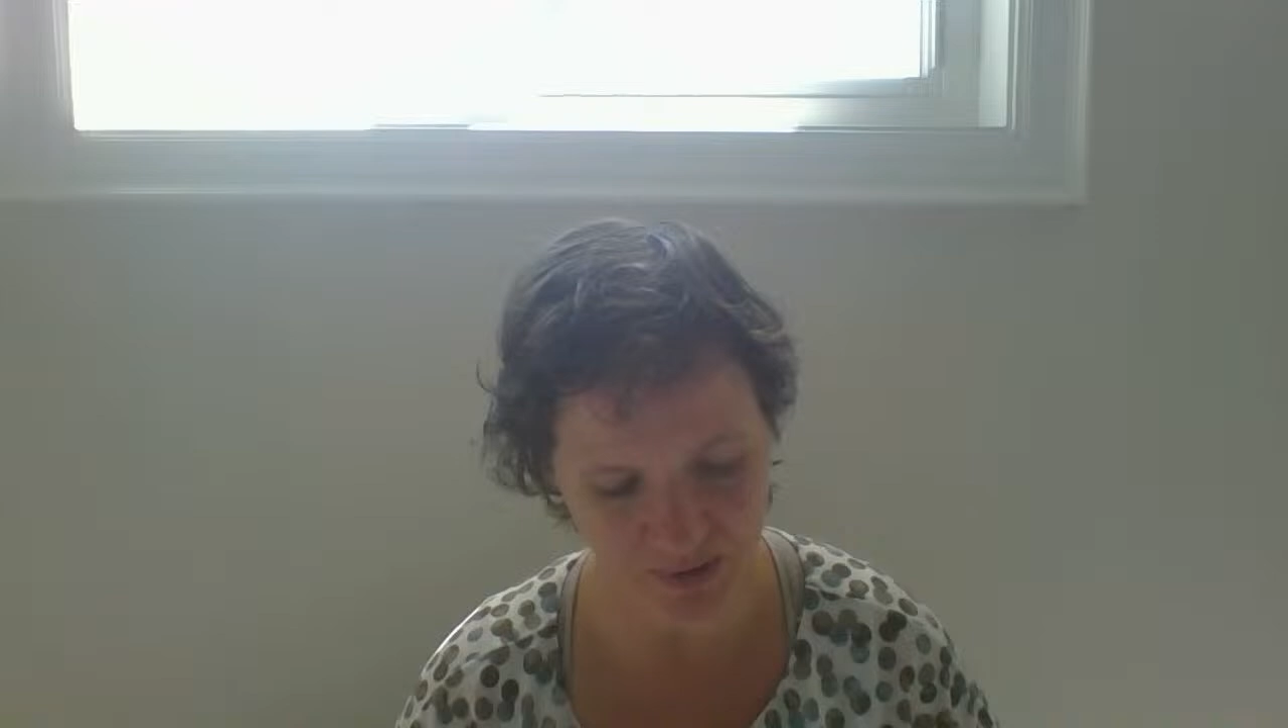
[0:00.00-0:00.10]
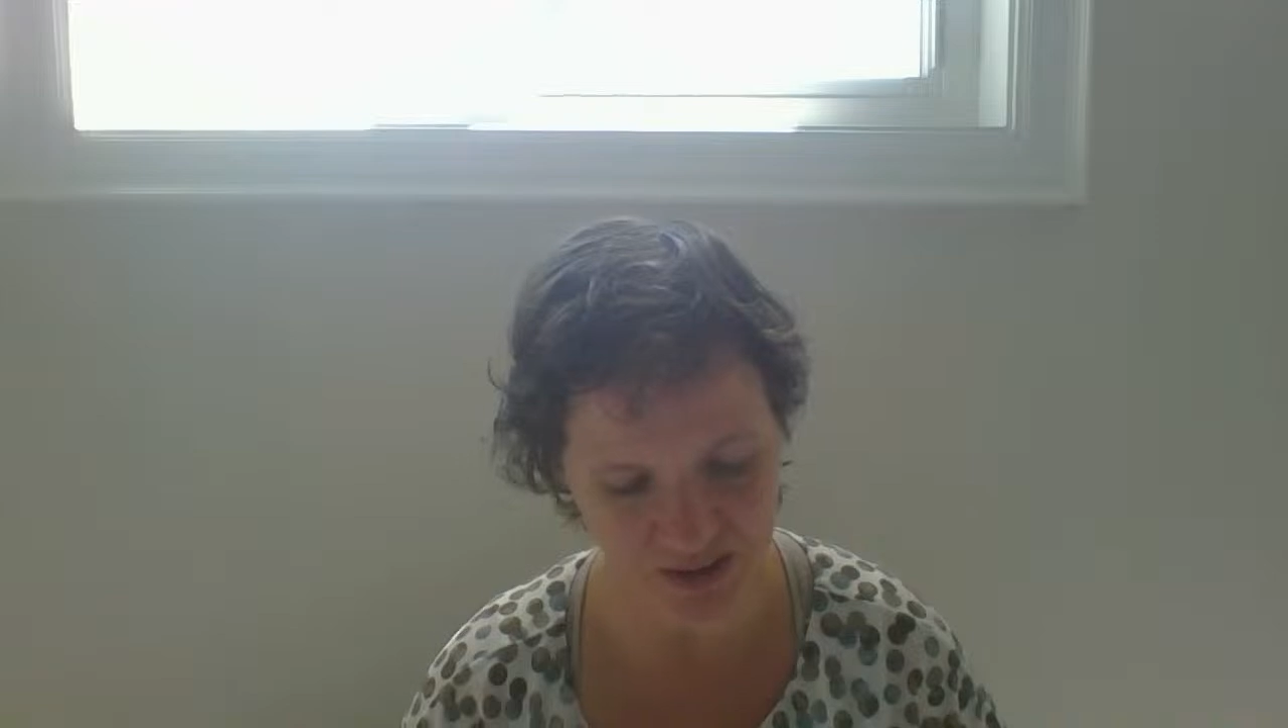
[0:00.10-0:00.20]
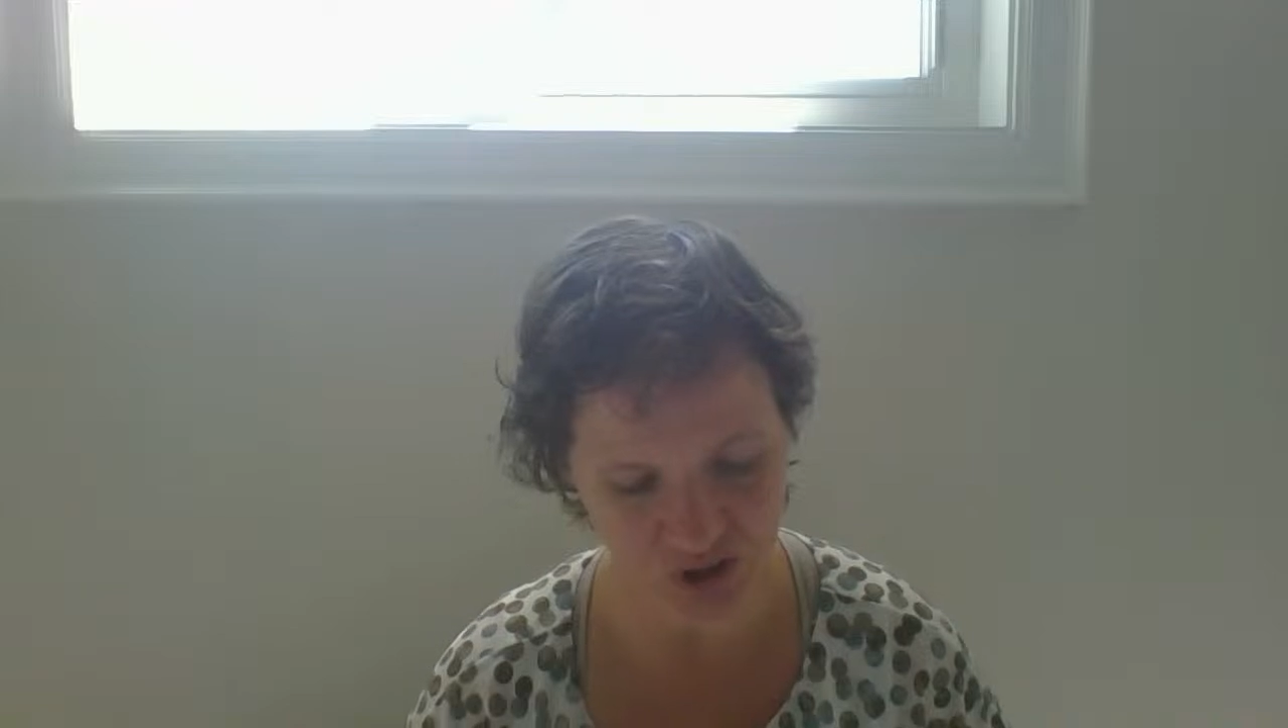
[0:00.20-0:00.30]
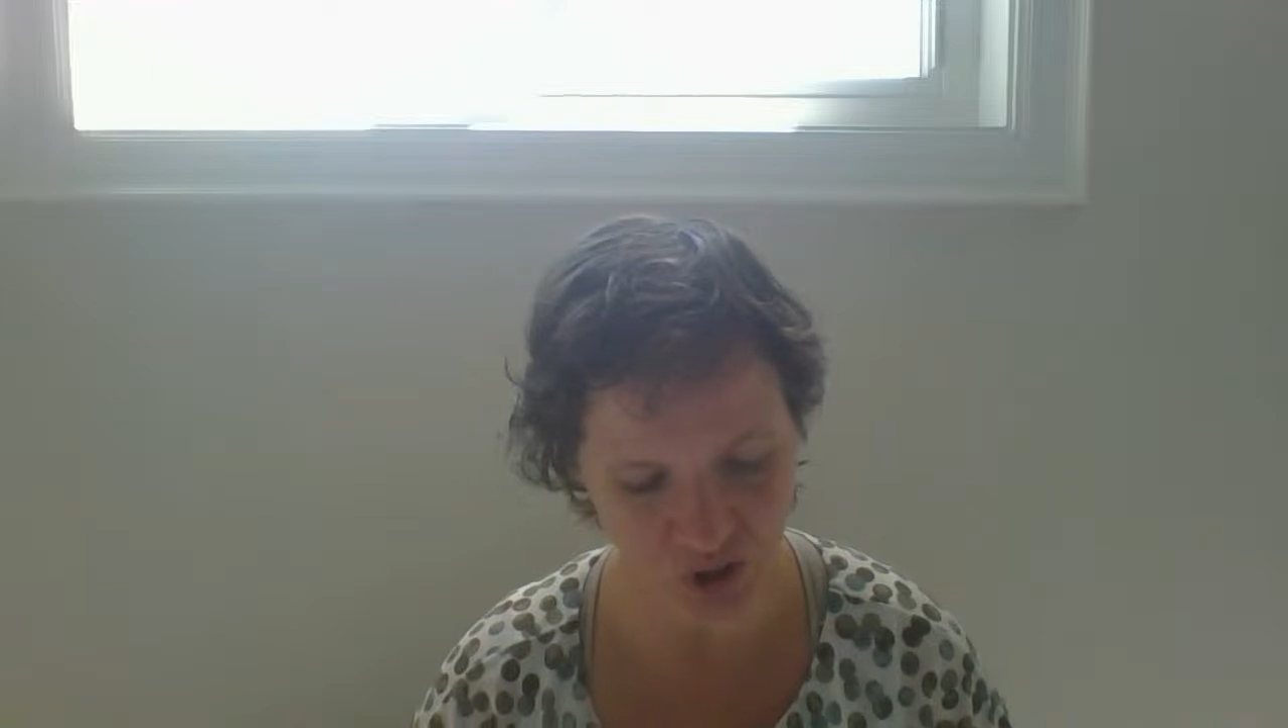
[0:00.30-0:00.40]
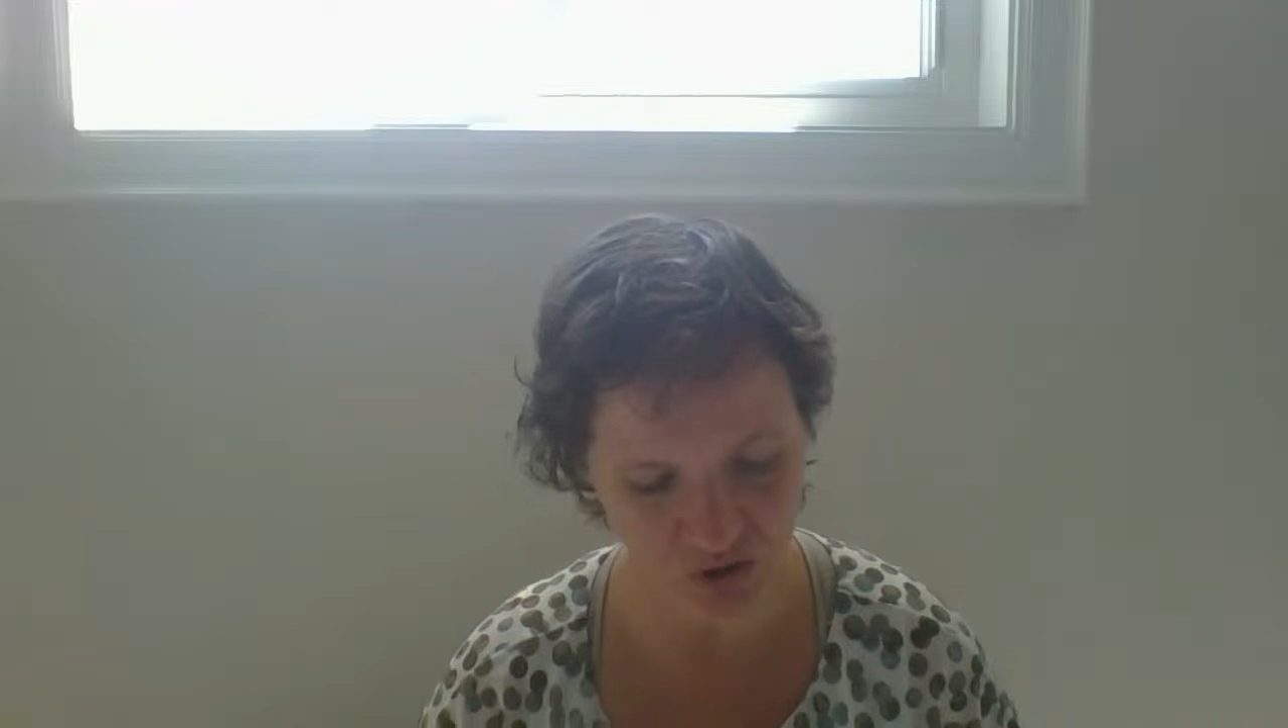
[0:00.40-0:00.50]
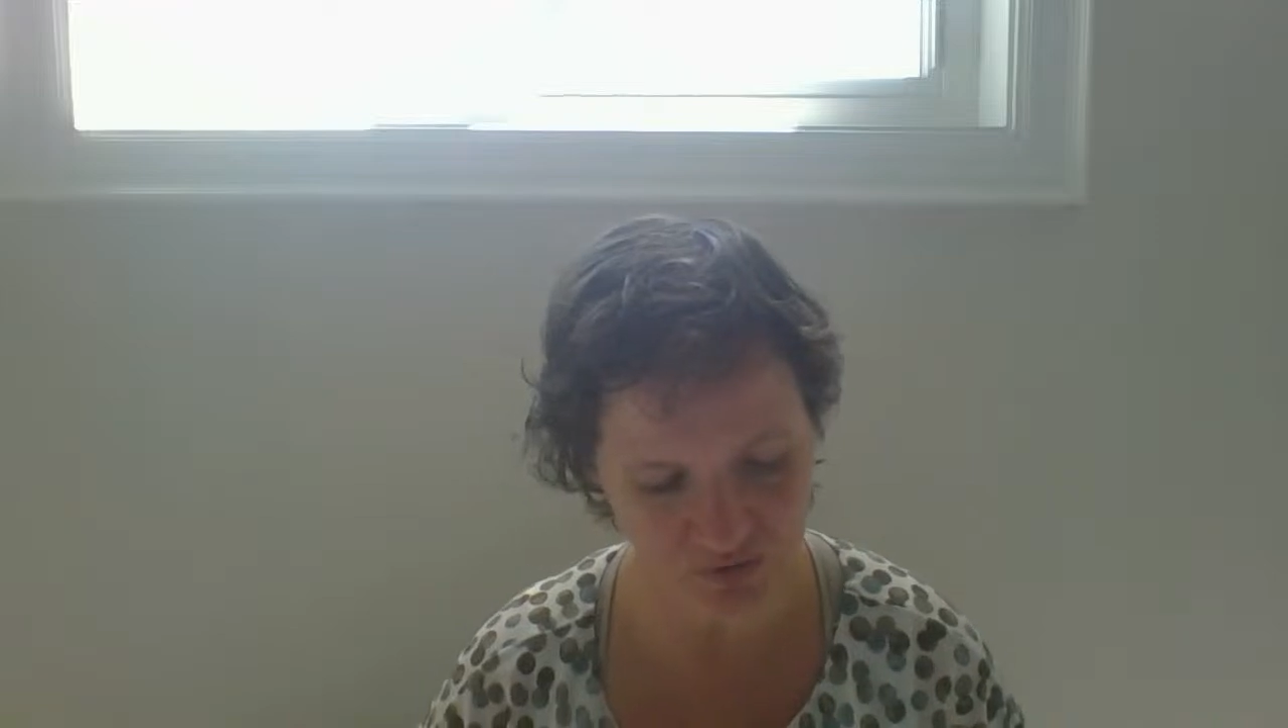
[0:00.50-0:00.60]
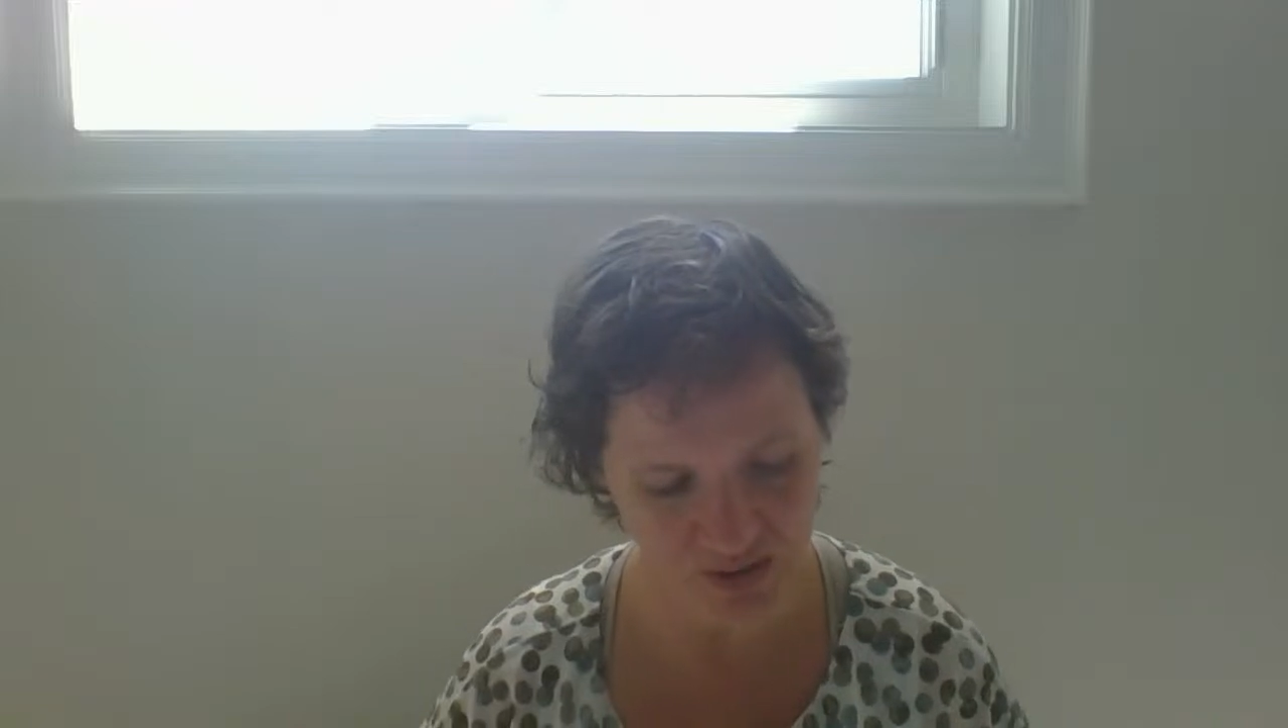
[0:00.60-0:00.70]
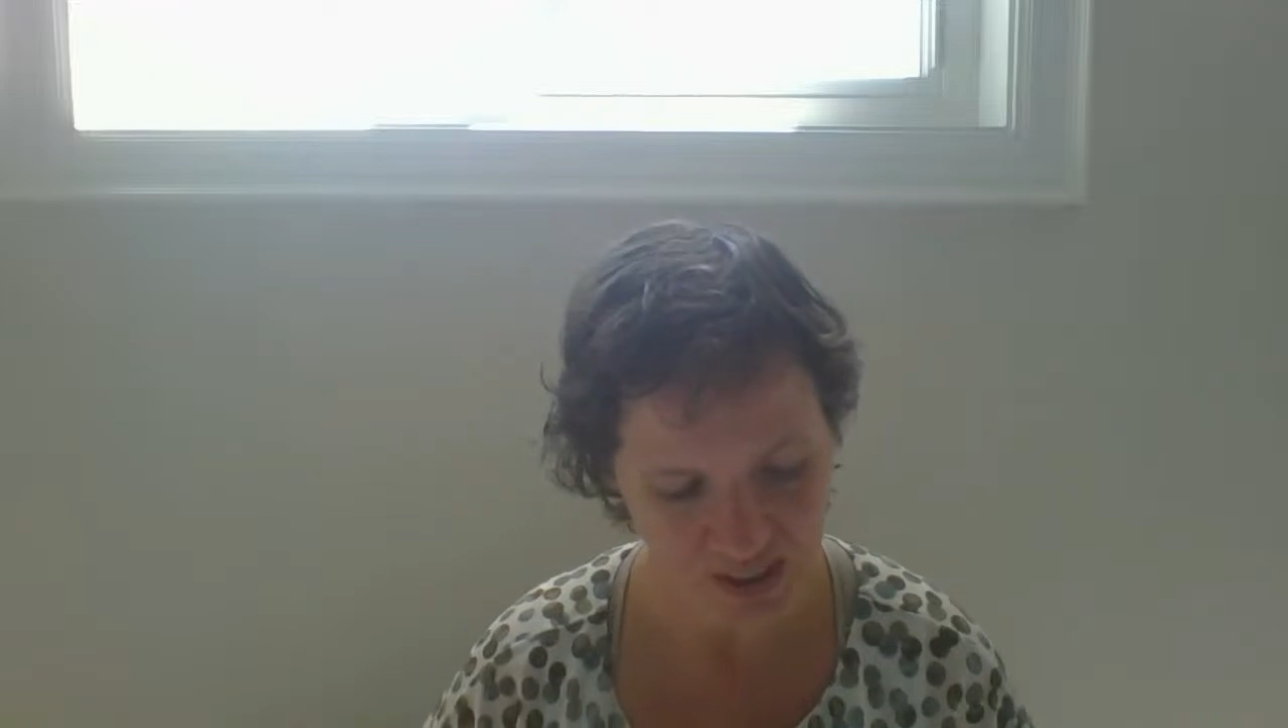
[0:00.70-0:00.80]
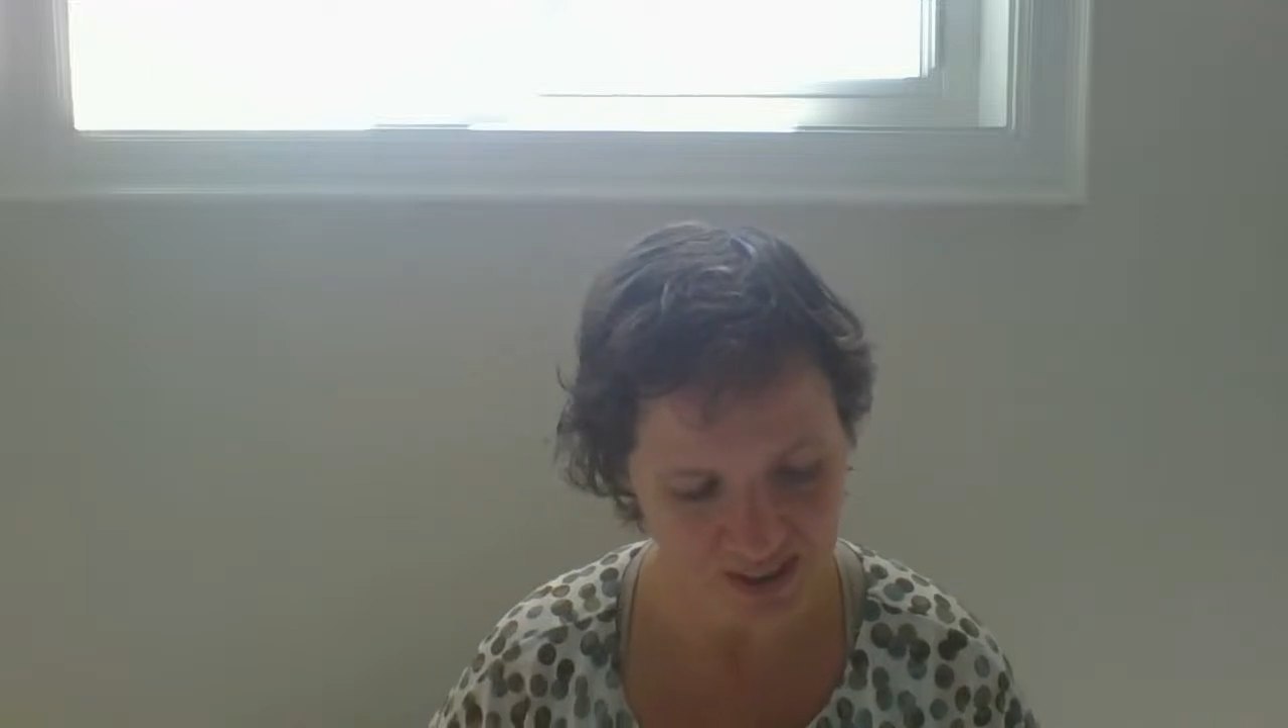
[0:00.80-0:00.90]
be solved